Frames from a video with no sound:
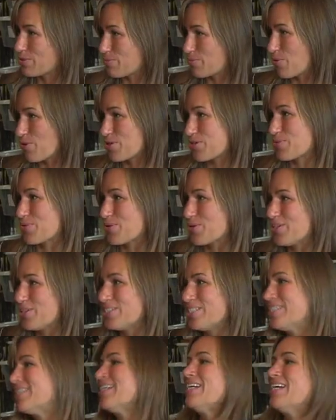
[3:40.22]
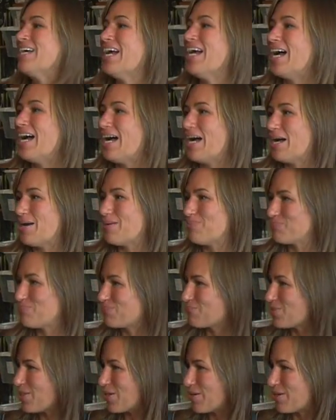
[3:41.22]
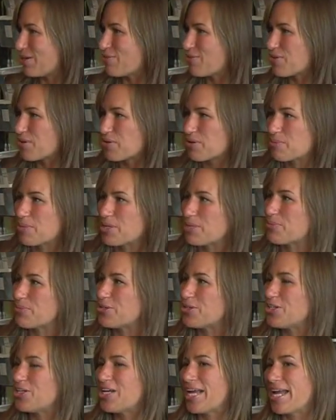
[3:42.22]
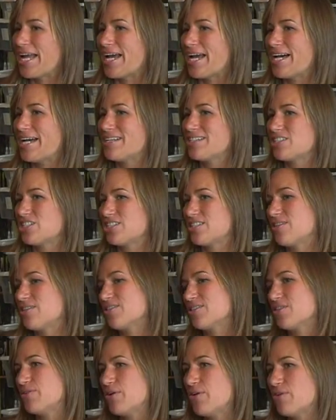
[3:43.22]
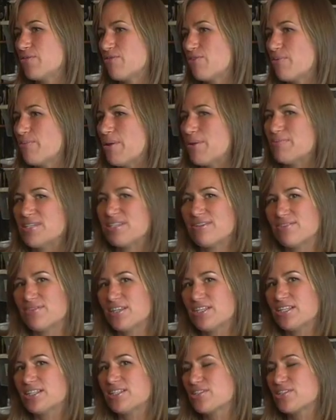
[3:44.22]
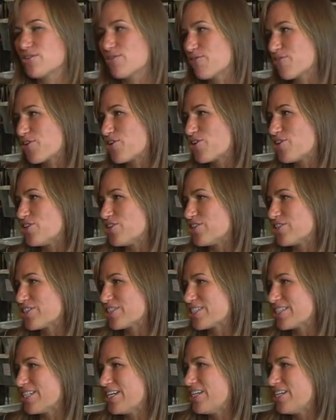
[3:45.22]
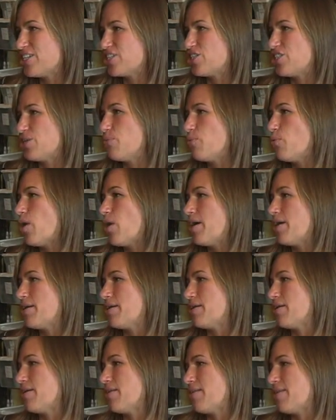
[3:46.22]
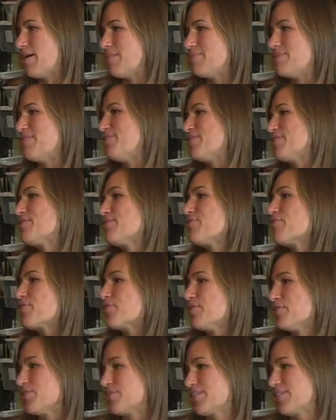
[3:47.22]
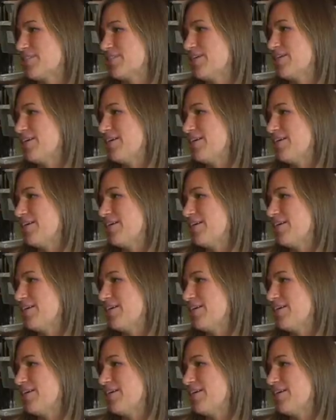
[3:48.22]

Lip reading: sports world, you know, interviewing people. And she's also known from MTV Surf Girls. She won the MTV Surf Girls.